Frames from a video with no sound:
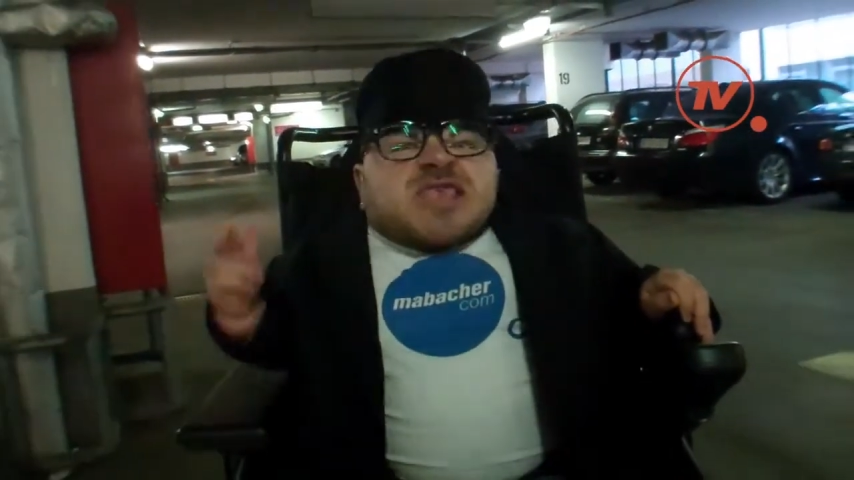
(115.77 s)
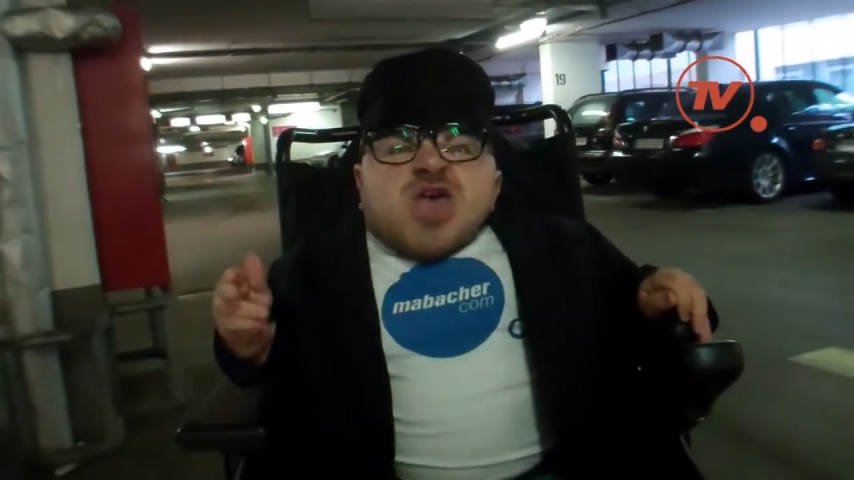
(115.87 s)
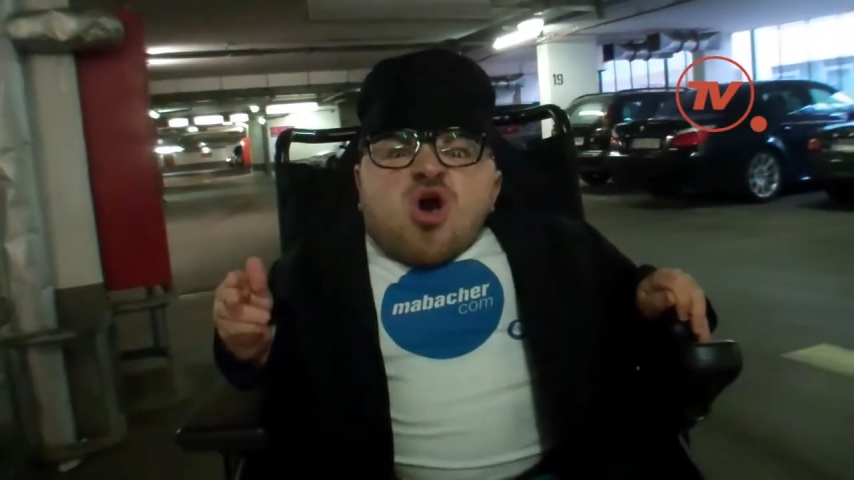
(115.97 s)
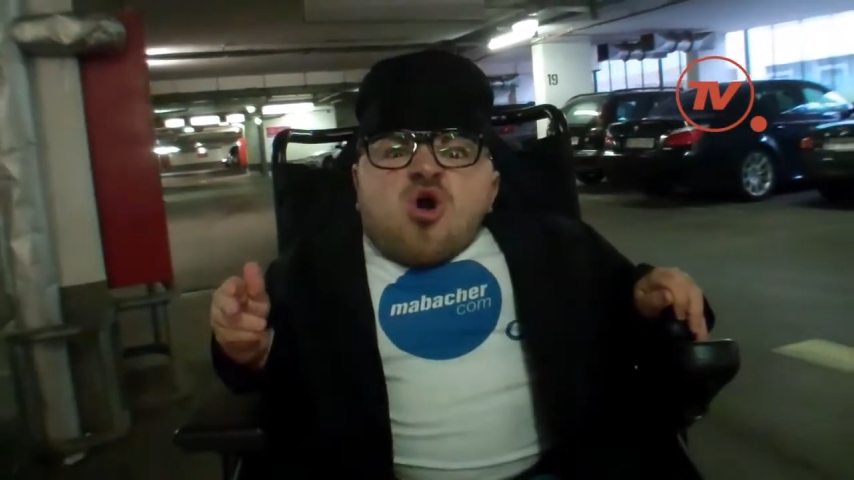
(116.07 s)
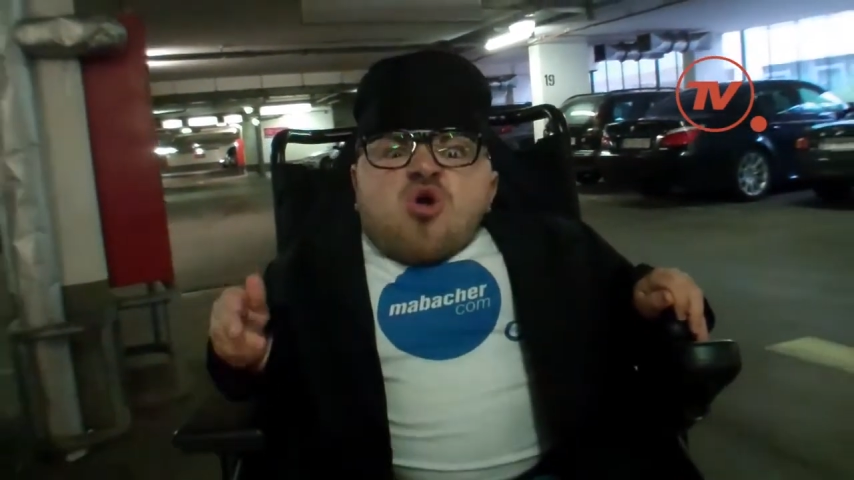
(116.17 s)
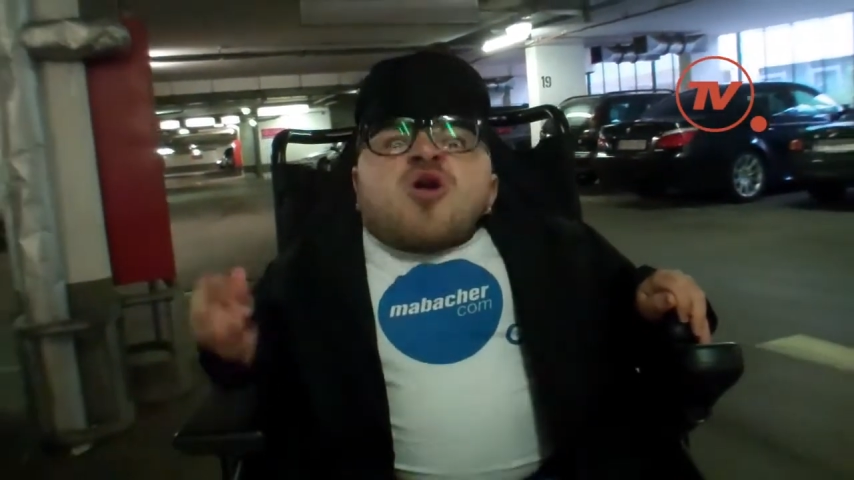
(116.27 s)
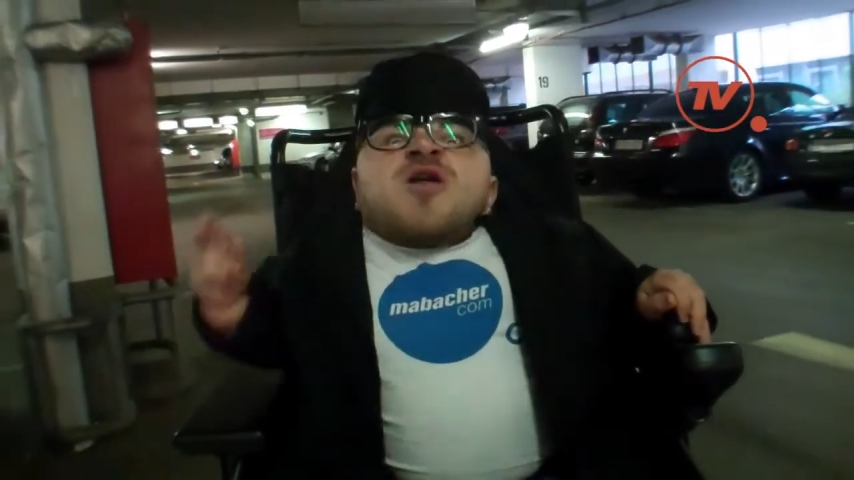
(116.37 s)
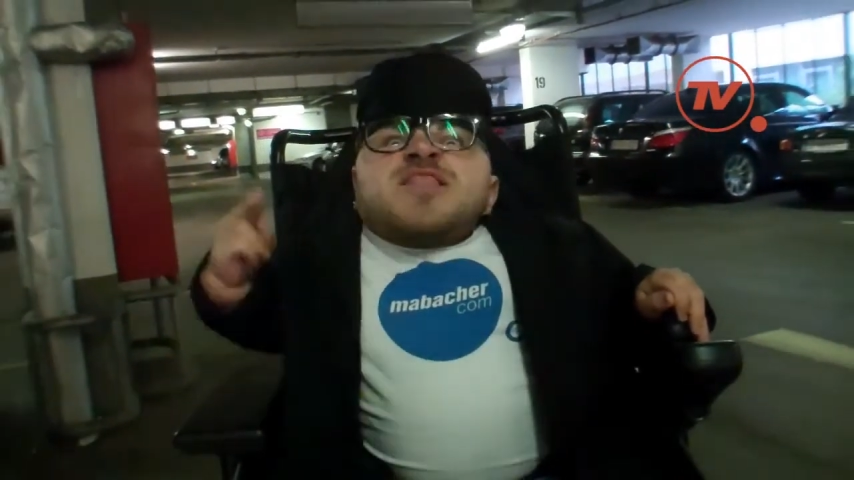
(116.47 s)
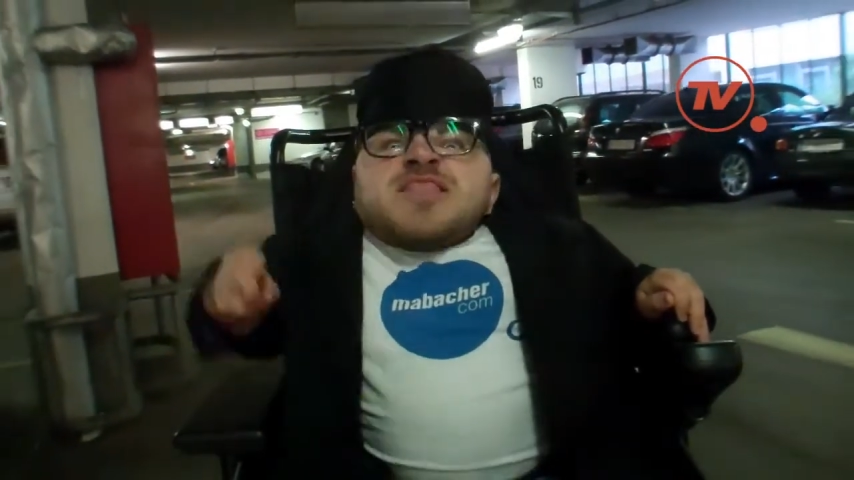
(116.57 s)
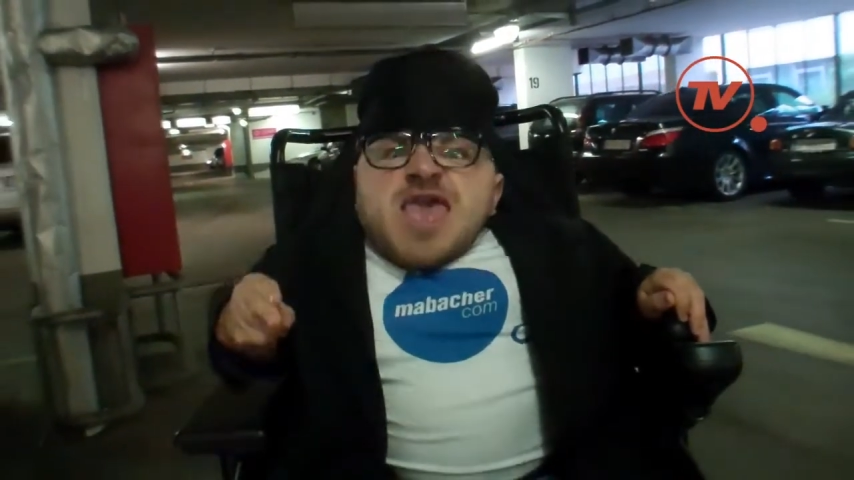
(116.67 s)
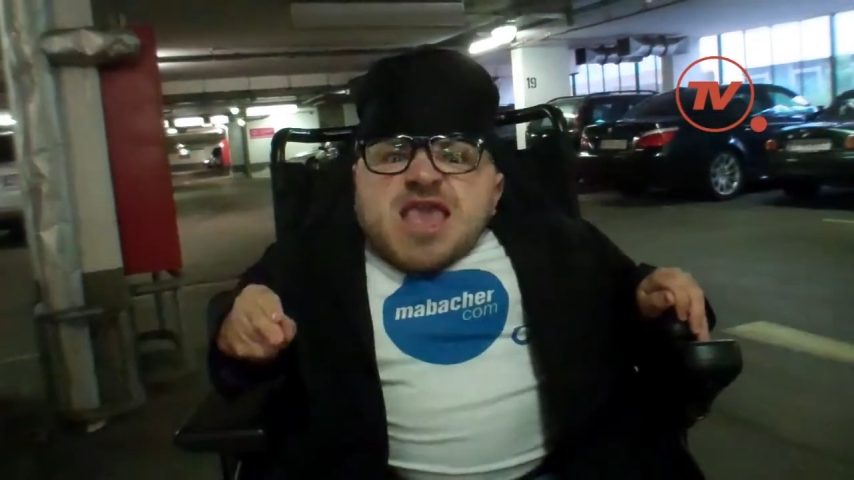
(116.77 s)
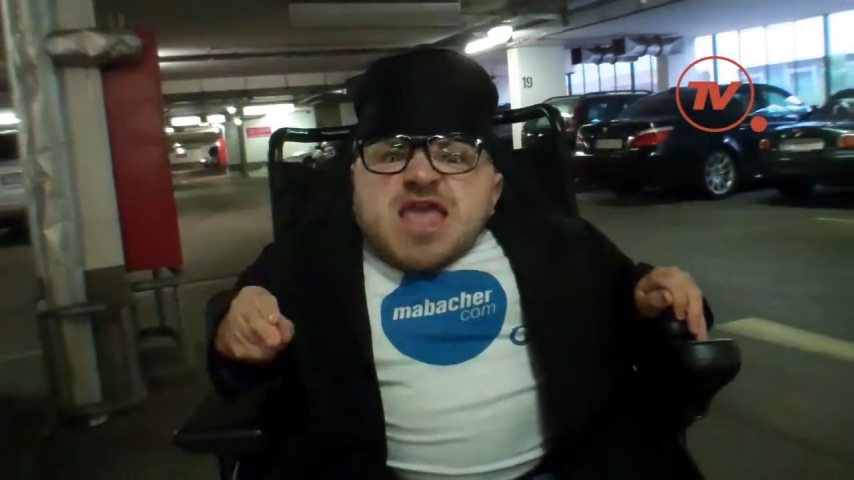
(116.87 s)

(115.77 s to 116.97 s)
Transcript: So, take